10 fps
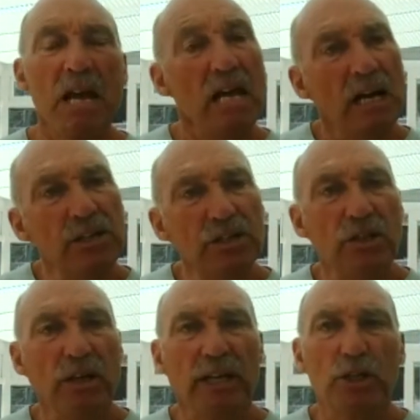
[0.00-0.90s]
And
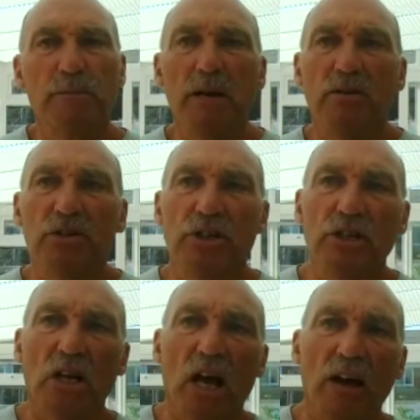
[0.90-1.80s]
to experience
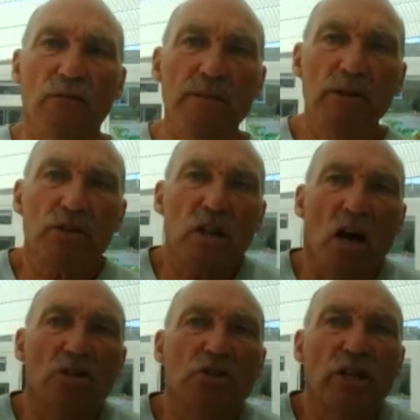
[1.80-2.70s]
this life, we must
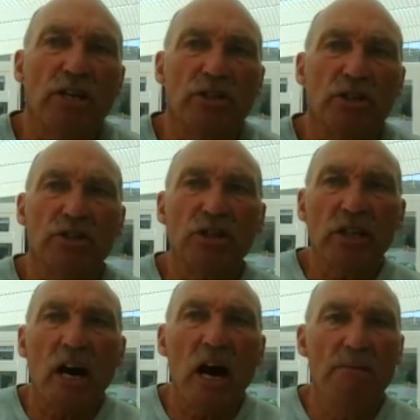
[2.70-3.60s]
ask Jesus to
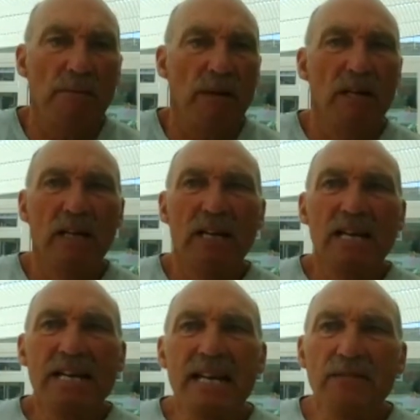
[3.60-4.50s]
come,
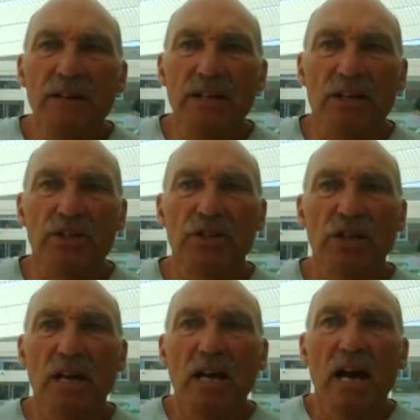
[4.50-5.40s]
live in us,
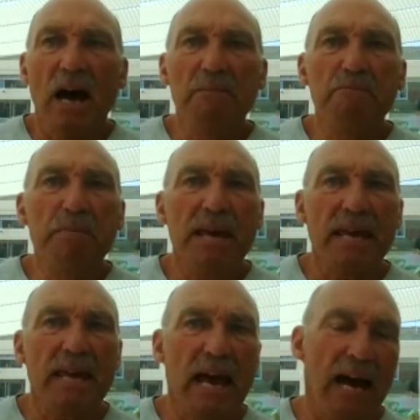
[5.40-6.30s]
and
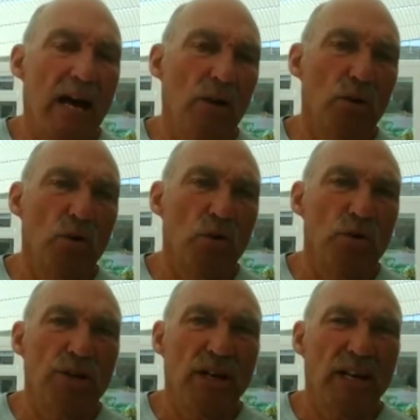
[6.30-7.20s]
be our
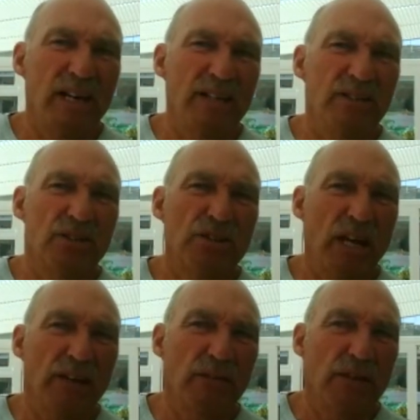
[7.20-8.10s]
Lord and
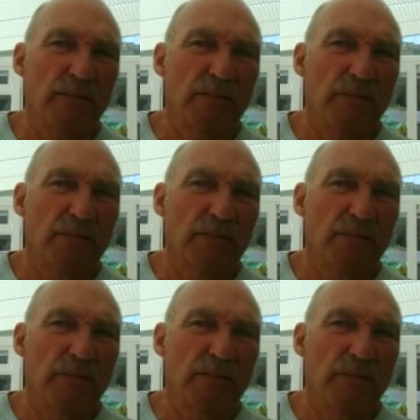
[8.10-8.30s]
Saviour.